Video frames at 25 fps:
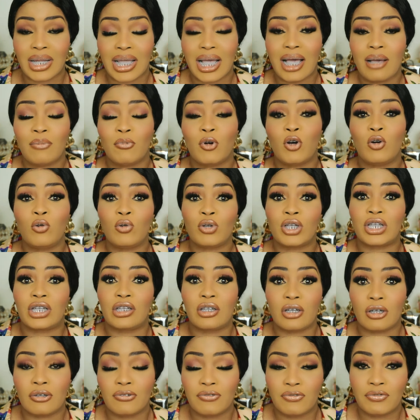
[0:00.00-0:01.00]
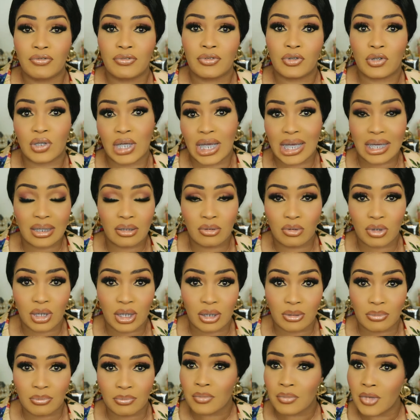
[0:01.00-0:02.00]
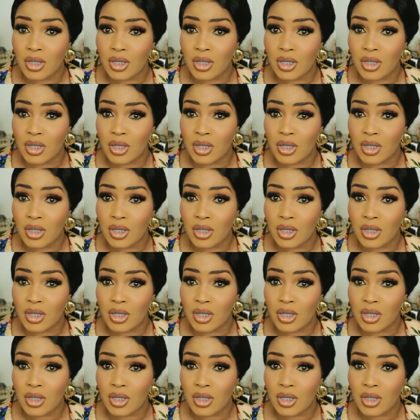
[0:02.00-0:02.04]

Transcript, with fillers: I'm old enough to handle it.